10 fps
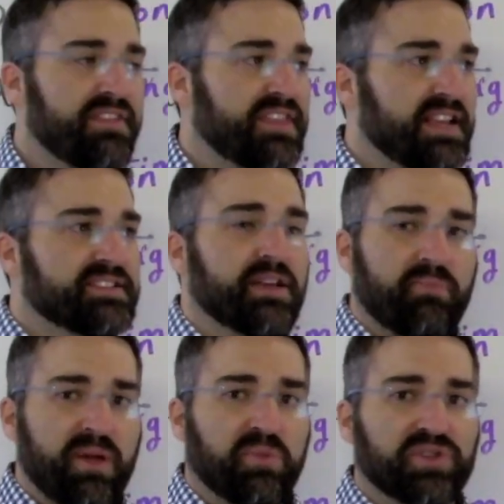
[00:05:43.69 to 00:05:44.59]
things that
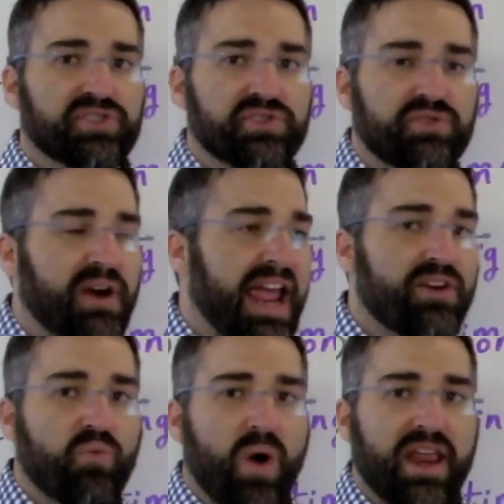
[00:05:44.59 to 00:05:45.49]
people do
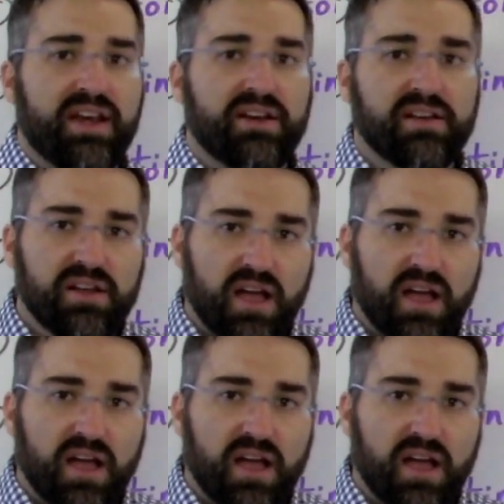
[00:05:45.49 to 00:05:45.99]
and when,